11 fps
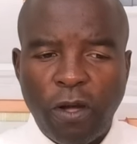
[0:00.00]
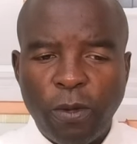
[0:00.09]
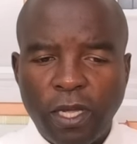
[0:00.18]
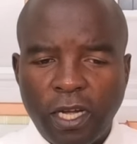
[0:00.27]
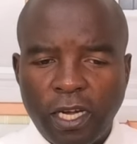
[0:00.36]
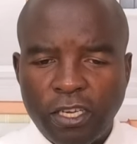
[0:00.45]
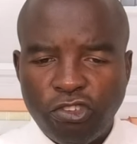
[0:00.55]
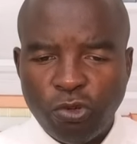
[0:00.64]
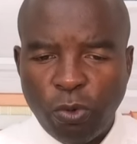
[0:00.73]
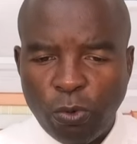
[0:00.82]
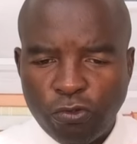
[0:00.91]
I will encourage
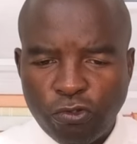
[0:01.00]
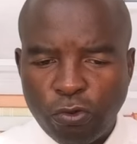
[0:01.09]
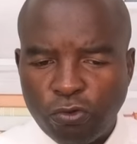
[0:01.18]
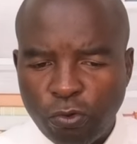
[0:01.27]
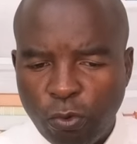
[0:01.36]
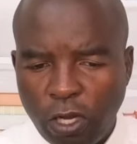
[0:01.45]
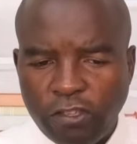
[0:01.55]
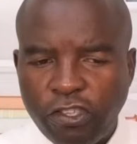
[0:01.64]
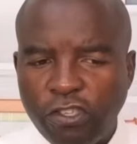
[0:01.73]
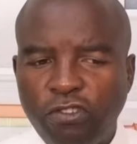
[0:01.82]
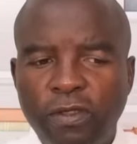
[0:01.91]
you also to
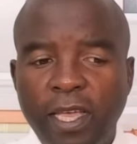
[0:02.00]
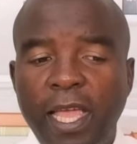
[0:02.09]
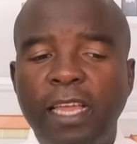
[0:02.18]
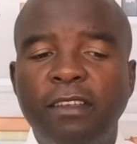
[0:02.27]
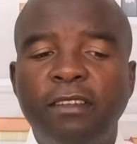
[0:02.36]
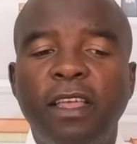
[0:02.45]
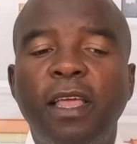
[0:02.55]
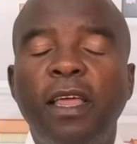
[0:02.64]
watch it to the end.